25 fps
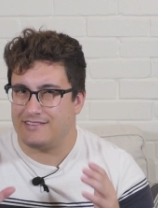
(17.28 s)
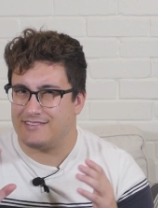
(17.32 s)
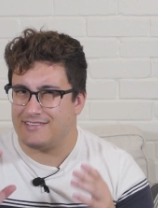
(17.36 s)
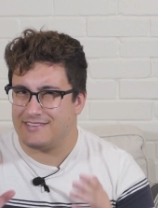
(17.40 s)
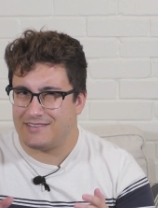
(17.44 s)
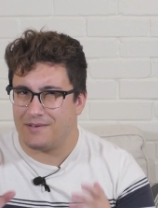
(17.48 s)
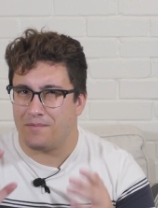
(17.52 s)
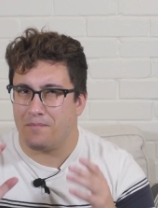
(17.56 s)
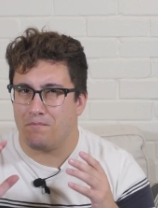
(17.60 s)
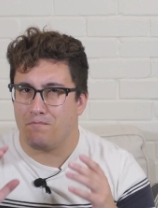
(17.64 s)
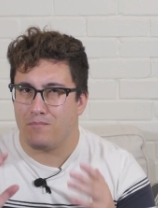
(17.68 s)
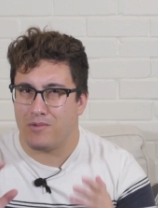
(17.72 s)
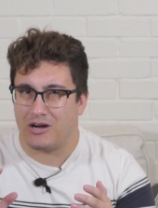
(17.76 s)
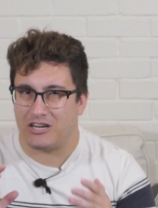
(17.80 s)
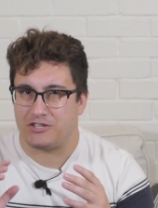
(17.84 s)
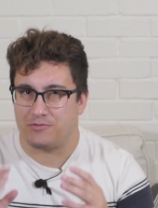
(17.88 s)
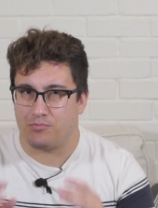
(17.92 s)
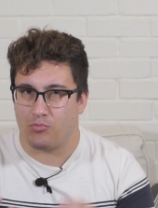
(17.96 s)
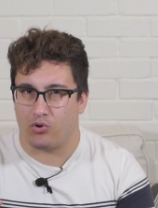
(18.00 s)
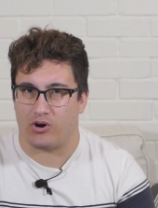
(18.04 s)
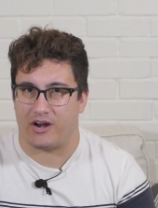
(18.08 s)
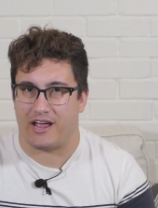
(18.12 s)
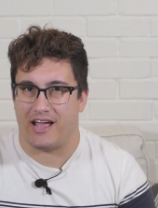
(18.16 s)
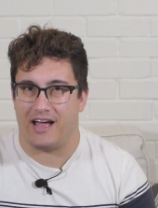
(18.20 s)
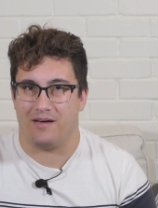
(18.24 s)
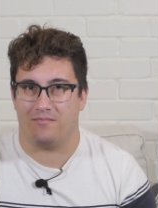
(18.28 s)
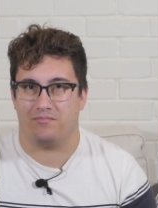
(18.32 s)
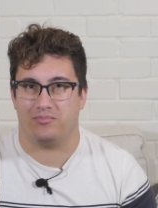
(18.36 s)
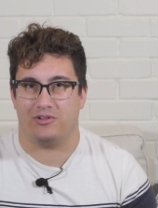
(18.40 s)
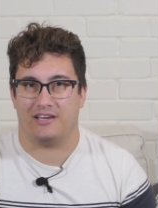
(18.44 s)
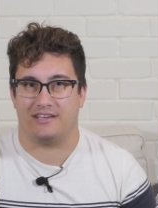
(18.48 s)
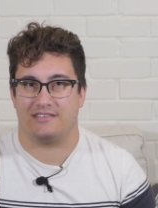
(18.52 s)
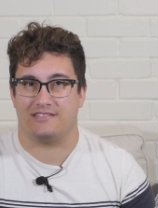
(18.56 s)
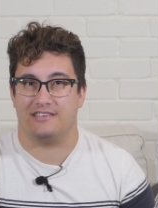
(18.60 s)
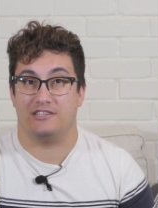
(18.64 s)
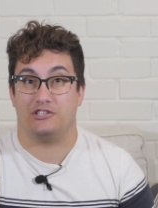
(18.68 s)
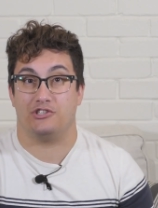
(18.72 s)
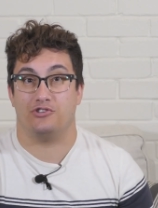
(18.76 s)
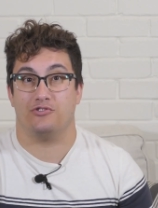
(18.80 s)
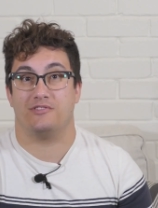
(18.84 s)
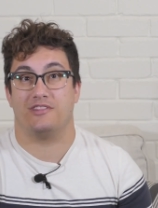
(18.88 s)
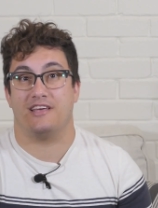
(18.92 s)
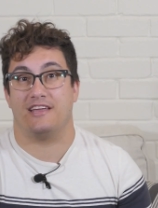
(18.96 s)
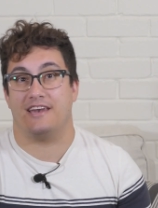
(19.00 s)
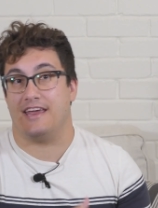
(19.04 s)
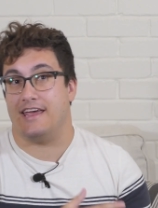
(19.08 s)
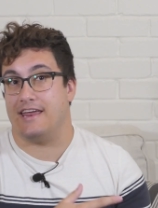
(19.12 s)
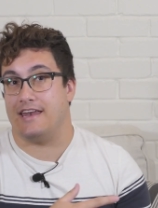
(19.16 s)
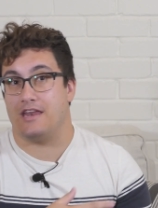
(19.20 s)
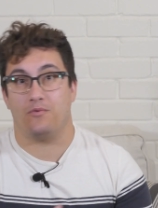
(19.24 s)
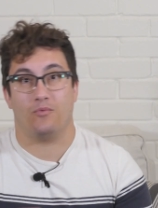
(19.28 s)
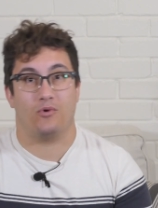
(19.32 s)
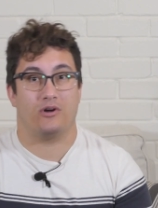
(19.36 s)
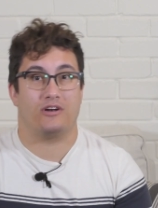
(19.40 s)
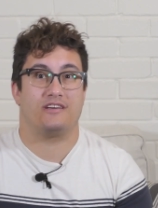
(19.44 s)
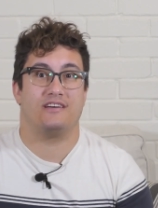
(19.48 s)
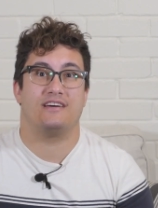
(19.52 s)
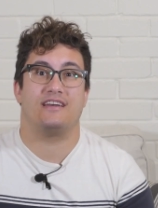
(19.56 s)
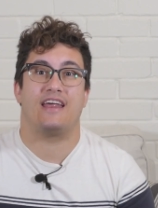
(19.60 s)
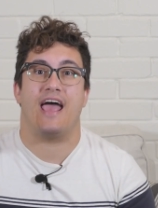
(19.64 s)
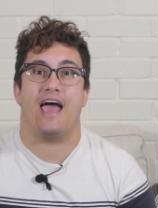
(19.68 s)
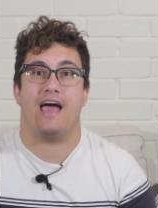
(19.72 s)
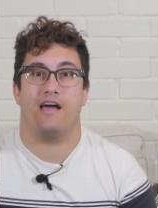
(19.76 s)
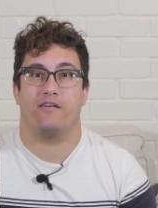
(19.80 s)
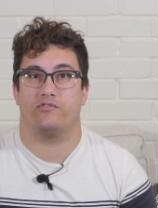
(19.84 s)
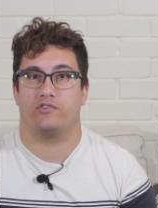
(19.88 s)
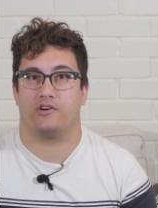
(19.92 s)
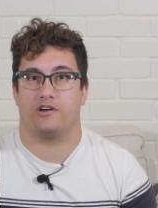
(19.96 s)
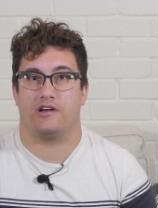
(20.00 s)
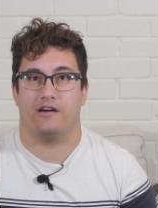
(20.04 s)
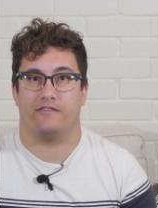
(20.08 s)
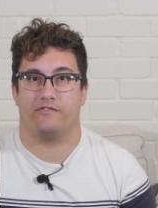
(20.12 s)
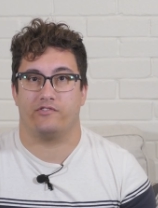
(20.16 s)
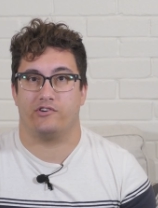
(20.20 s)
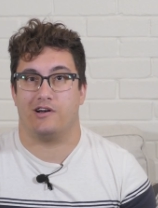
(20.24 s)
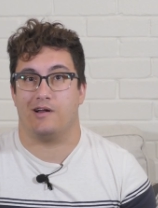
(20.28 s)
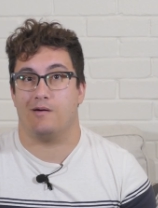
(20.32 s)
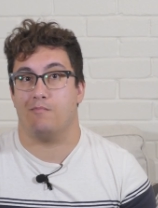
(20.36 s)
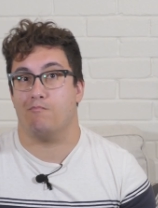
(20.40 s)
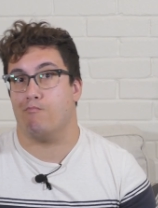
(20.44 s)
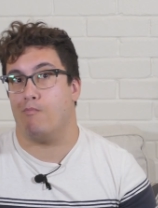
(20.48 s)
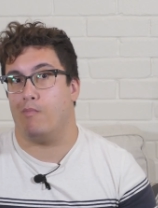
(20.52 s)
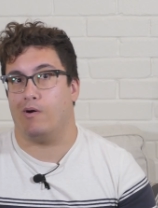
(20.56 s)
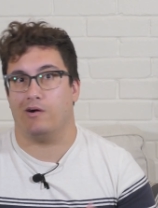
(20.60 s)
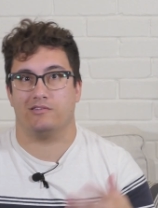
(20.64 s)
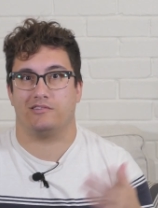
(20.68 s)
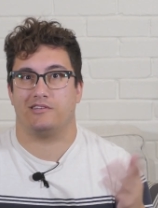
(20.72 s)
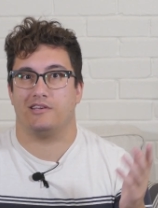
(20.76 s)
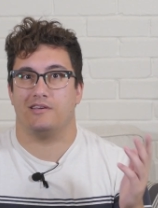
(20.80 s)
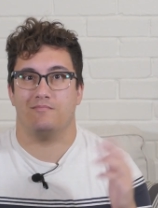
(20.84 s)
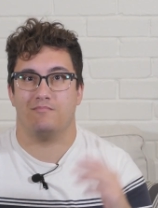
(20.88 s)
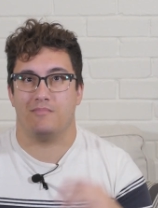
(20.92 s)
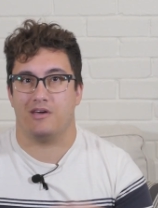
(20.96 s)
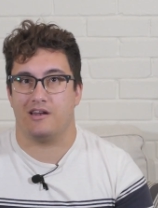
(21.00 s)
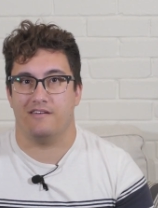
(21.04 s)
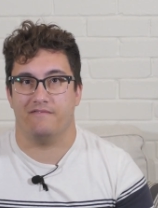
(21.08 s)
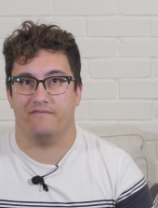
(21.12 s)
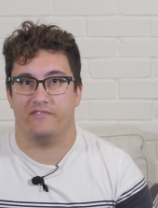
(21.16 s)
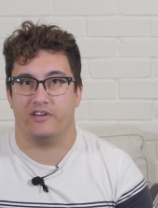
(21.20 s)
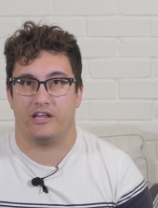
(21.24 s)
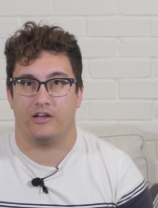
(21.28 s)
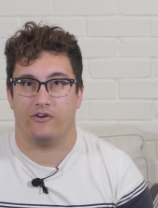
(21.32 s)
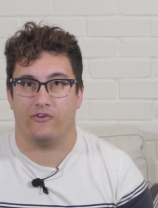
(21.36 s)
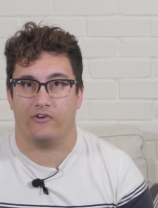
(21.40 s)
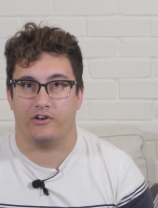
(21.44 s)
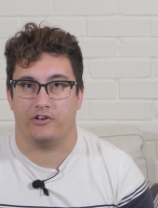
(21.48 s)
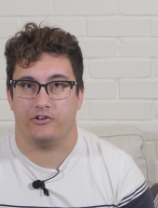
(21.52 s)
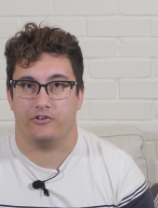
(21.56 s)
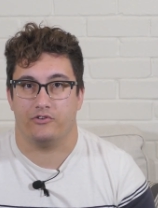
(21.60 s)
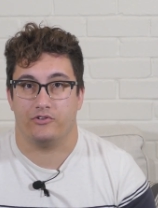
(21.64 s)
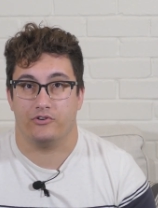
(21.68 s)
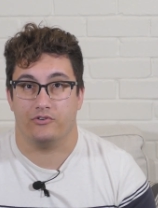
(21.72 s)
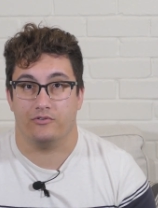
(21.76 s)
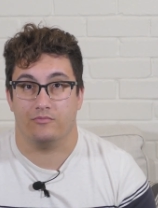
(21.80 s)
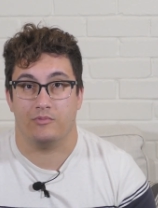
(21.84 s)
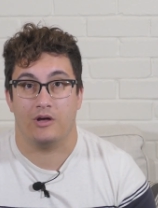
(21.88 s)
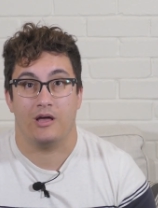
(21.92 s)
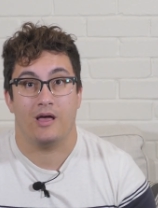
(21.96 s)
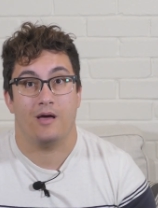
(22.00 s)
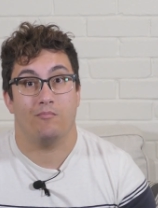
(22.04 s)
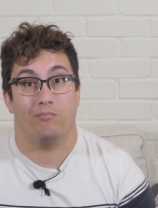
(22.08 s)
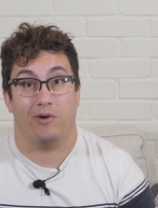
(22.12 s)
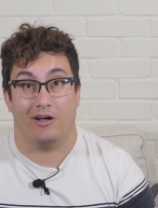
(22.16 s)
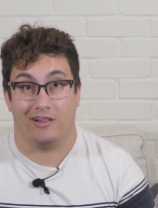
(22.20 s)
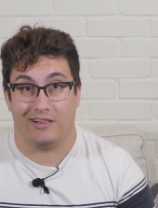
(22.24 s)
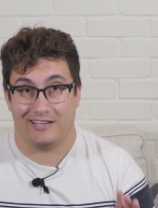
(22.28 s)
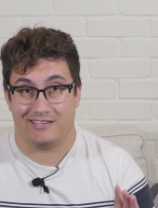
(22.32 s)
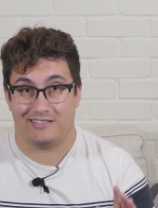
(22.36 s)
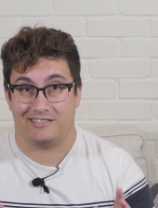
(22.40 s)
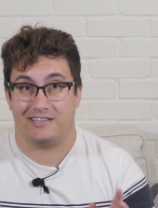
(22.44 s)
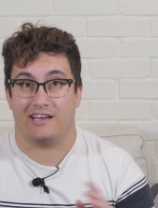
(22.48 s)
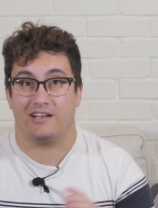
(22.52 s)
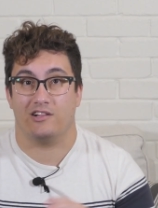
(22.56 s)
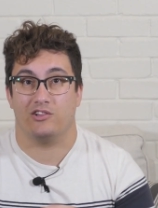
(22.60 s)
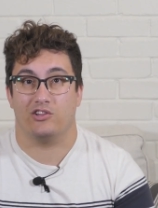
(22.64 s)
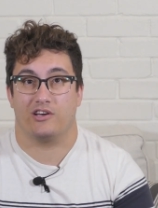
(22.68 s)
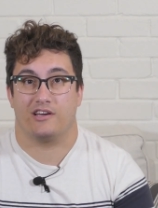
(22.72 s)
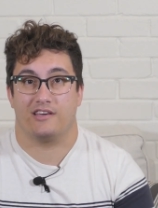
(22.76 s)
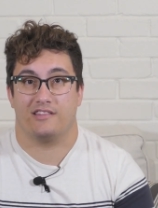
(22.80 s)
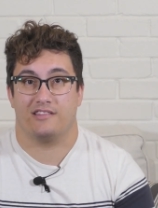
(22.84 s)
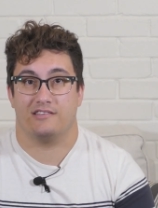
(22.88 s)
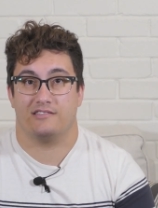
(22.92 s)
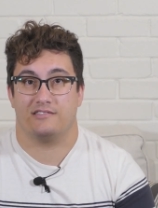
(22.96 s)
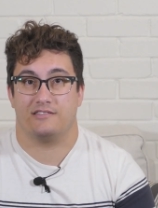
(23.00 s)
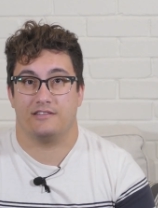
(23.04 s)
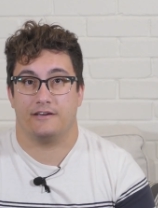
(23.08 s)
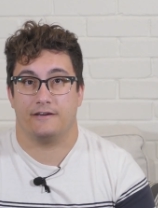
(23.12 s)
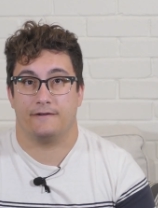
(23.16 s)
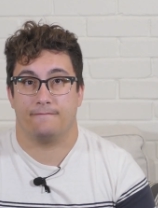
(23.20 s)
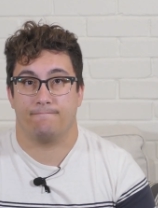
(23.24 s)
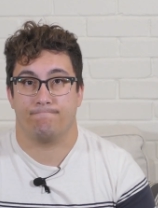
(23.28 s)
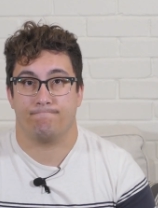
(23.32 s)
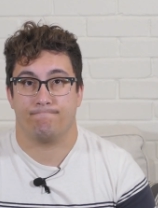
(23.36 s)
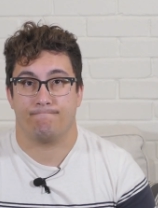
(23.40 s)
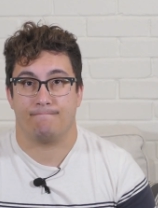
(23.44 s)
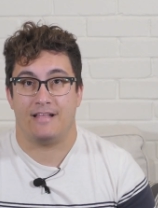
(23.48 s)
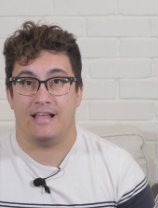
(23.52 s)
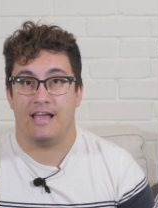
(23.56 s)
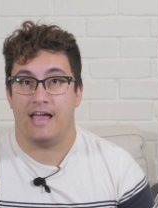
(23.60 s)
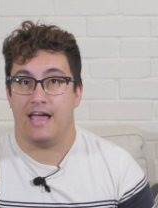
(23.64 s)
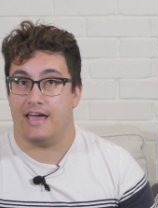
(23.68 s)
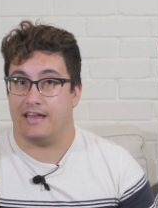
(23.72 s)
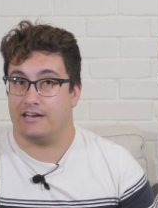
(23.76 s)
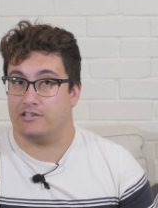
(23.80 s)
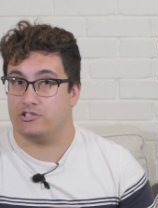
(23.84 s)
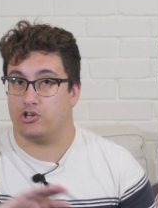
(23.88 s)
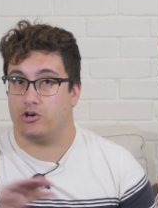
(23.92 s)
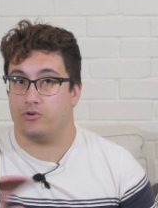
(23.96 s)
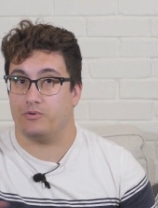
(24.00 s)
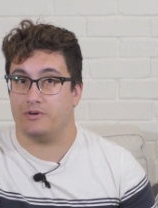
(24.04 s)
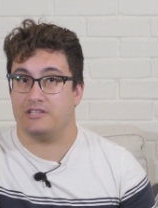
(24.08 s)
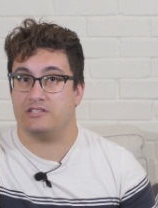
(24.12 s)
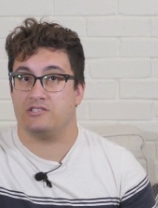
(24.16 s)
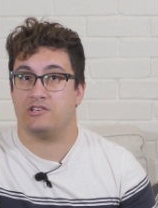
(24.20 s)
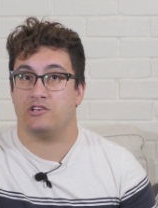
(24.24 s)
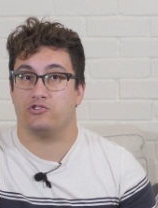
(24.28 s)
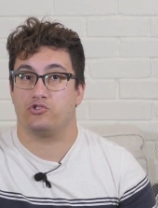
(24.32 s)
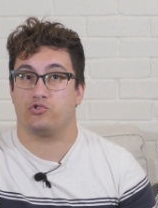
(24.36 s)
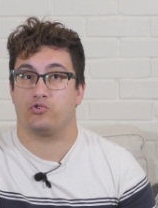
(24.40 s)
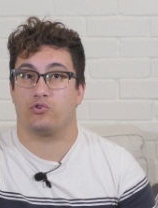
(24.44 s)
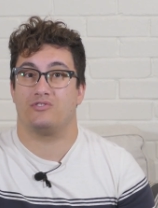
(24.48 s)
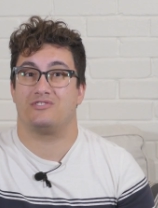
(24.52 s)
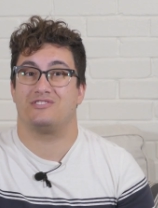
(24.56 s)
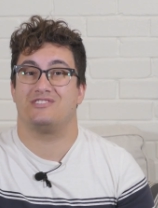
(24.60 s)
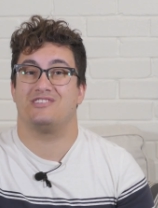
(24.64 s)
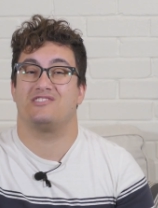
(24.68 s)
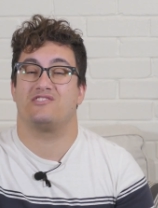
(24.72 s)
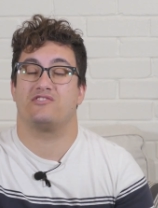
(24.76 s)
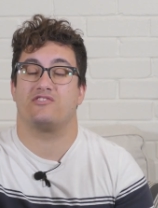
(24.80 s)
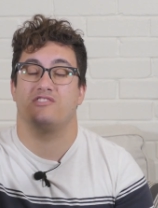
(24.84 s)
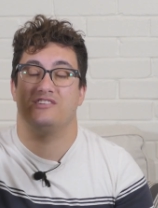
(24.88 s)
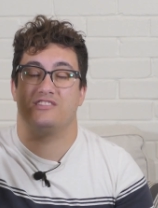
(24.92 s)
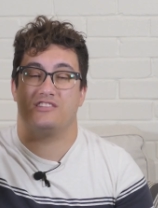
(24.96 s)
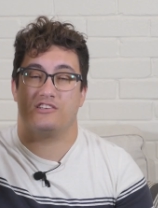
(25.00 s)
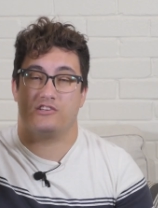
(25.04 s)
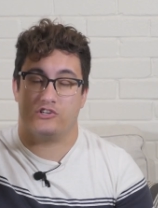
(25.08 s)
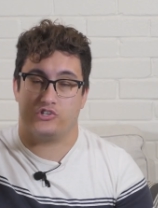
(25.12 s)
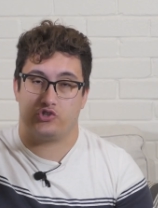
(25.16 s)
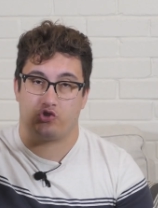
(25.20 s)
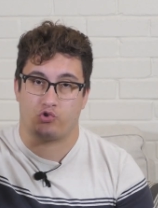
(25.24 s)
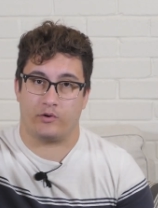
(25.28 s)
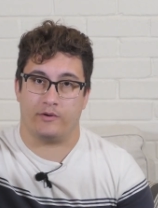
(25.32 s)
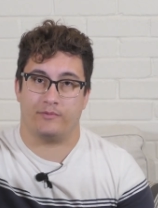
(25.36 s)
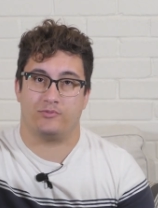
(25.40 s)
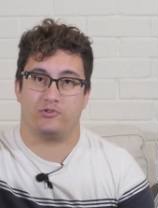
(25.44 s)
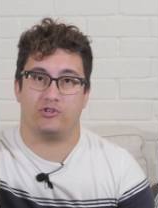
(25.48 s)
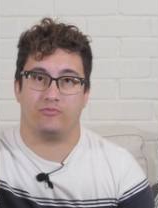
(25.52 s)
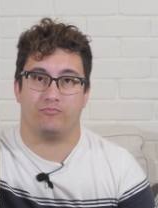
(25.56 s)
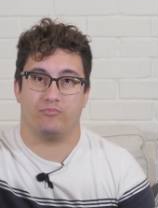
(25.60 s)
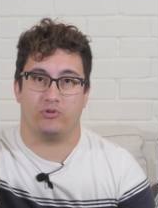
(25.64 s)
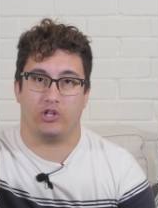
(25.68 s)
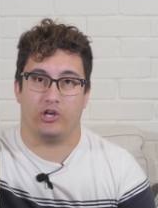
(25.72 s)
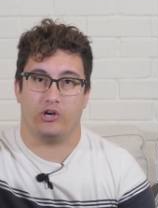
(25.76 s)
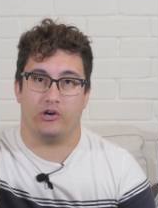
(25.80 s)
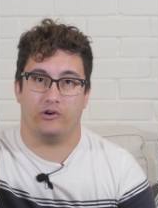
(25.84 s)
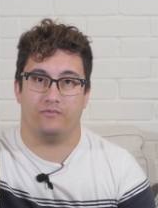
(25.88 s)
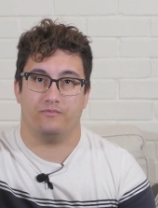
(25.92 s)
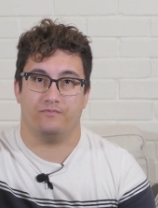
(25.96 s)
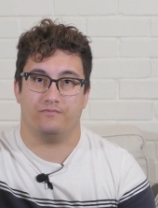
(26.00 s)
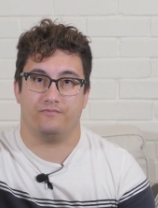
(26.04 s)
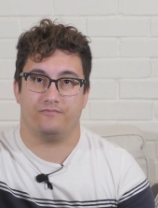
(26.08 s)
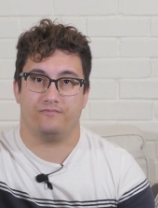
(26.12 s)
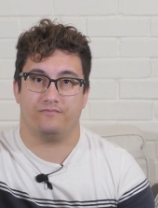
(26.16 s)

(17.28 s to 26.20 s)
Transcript: This is a much more complex issue than anyone could ever cover in a multi-minute video on YouTube, but let's take a look at this thing. And as always, sources are in the description below.